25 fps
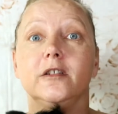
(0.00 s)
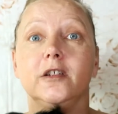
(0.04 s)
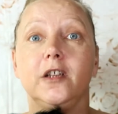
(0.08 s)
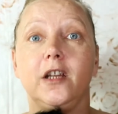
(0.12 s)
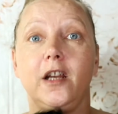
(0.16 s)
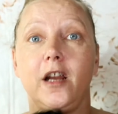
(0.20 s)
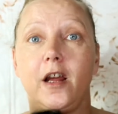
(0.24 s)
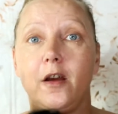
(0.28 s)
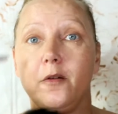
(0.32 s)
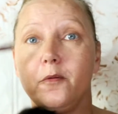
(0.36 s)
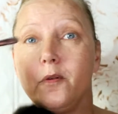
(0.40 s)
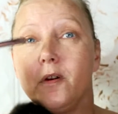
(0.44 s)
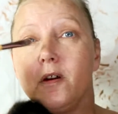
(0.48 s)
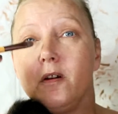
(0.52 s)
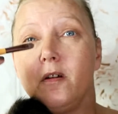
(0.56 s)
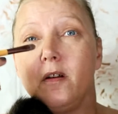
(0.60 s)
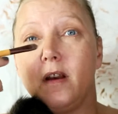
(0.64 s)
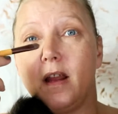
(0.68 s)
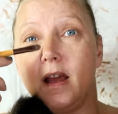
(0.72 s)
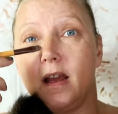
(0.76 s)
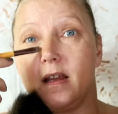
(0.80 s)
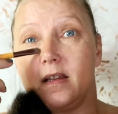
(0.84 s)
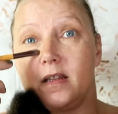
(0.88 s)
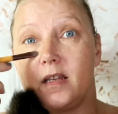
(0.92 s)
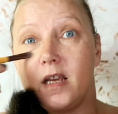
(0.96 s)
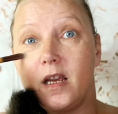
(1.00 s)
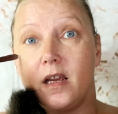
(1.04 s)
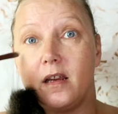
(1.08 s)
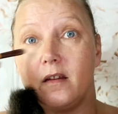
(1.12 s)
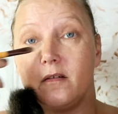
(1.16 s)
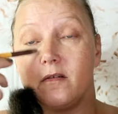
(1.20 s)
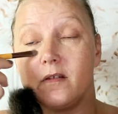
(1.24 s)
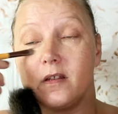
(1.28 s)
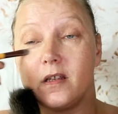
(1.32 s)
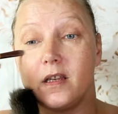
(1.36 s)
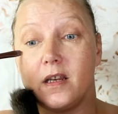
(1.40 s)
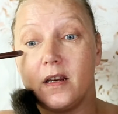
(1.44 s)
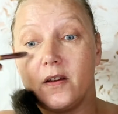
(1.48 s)
You know, we all like
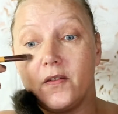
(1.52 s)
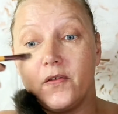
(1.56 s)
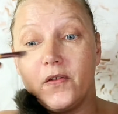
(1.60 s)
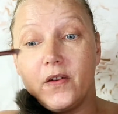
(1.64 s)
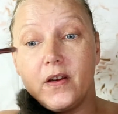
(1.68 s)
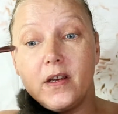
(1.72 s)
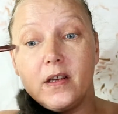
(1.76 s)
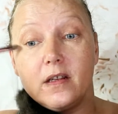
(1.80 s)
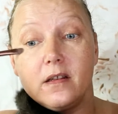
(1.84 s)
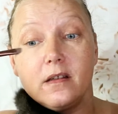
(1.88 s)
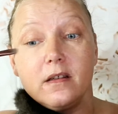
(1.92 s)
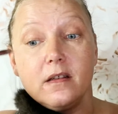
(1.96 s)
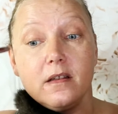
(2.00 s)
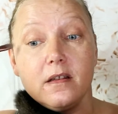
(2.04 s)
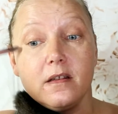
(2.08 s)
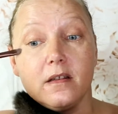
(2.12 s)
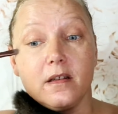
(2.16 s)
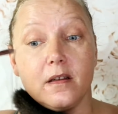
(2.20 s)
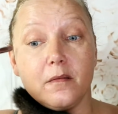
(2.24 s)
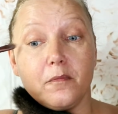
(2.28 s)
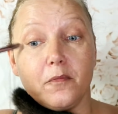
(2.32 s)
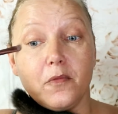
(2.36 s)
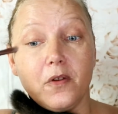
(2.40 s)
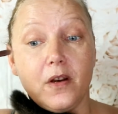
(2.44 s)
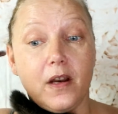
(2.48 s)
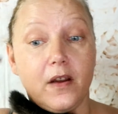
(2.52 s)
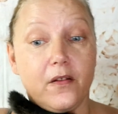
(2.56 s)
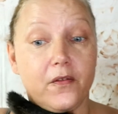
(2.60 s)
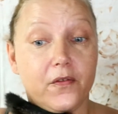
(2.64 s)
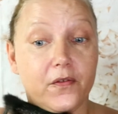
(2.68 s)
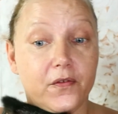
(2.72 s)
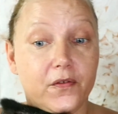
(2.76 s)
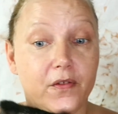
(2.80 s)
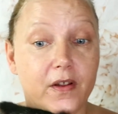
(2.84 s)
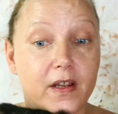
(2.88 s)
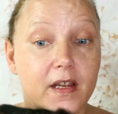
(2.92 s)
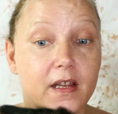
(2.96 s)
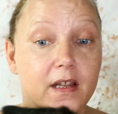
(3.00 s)
tails in our faces. I'm gonna
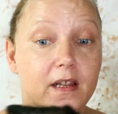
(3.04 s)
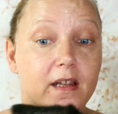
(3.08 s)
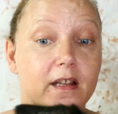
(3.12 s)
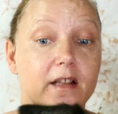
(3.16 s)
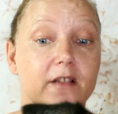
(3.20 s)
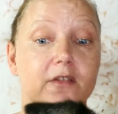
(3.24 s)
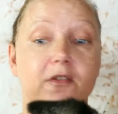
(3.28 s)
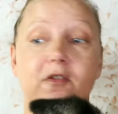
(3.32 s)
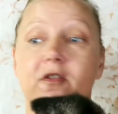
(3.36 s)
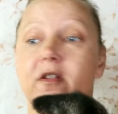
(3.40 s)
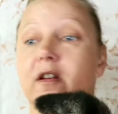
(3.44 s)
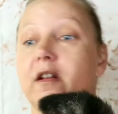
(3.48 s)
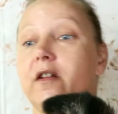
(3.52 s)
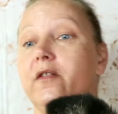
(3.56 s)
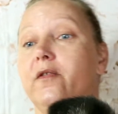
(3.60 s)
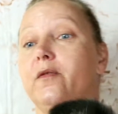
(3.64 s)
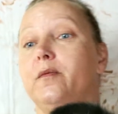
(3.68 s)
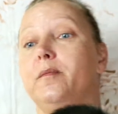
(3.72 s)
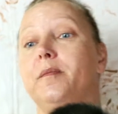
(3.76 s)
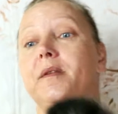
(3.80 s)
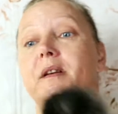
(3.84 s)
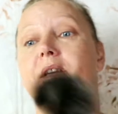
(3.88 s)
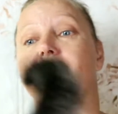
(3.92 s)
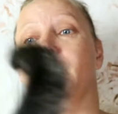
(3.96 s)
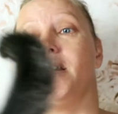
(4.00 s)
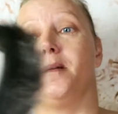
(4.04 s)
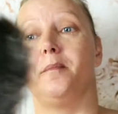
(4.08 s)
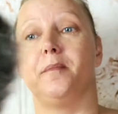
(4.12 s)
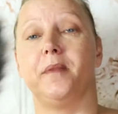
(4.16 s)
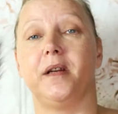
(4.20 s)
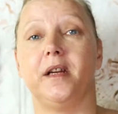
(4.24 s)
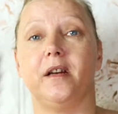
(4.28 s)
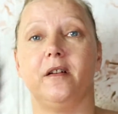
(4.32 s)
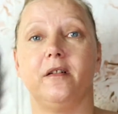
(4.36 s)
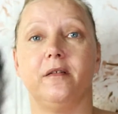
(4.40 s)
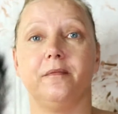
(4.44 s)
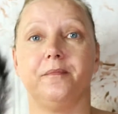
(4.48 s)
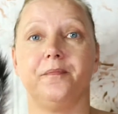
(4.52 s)
have hairs all over me now,
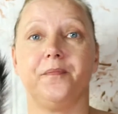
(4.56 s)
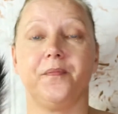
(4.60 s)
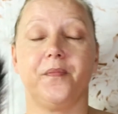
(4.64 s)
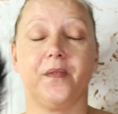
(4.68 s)
Mia.